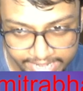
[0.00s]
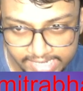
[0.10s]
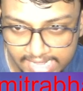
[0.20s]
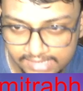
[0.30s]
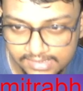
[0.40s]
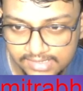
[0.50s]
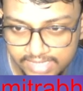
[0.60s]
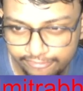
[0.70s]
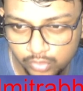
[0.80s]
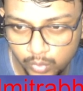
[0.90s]
nice safe
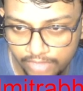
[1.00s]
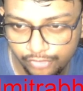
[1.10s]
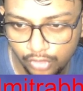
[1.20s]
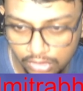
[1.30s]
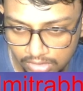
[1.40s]
square for